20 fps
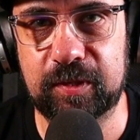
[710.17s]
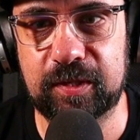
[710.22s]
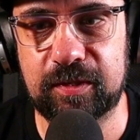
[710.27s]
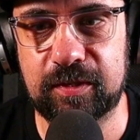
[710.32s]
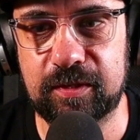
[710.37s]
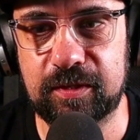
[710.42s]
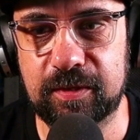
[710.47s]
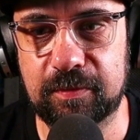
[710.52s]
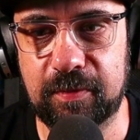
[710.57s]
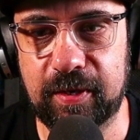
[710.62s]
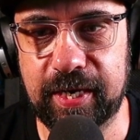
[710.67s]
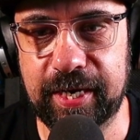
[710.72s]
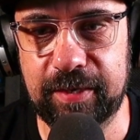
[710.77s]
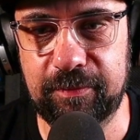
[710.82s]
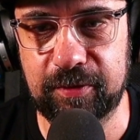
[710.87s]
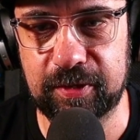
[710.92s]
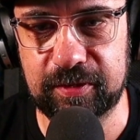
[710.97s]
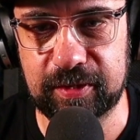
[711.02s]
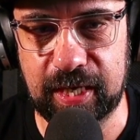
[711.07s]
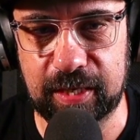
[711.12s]
gain
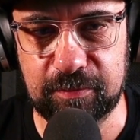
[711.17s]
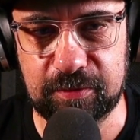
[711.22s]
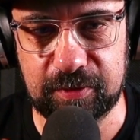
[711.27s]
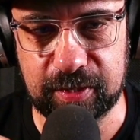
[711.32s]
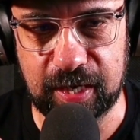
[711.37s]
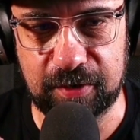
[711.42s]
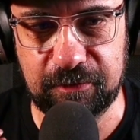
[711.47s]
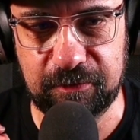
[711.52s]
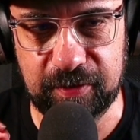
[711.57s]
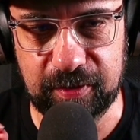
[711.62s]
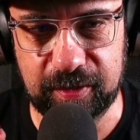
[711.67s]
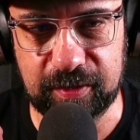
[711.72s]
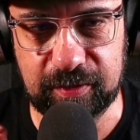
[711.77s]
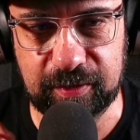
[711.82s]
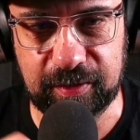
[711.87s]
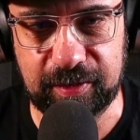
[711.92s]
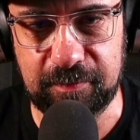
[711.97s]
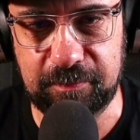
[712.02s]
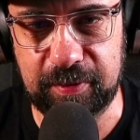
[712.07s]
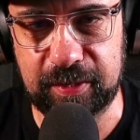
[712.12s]
because I feel it
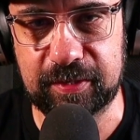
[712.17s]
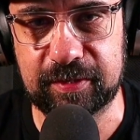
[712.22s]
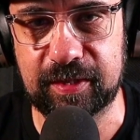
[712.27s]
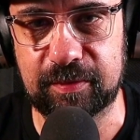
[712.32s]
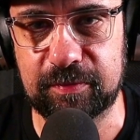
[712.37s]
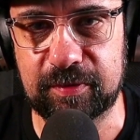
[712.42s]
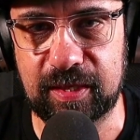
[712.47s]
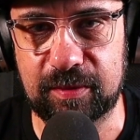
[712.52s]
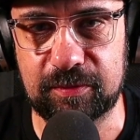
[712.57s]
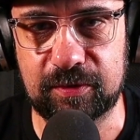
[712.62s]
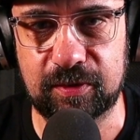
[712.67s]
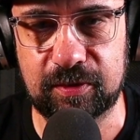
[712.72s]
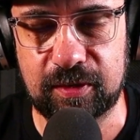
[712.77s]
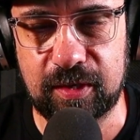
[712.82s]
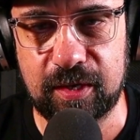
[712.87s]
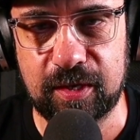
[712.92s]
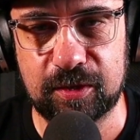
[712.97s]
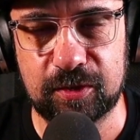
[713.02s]
clipping sometimes.